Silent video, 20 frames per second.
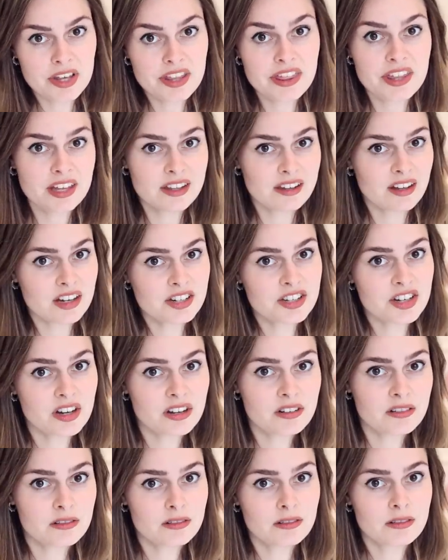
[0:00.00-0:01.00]
I think, that I
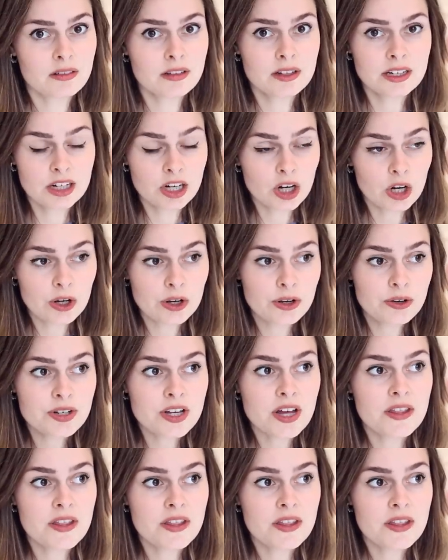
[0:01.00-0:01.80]
don't include.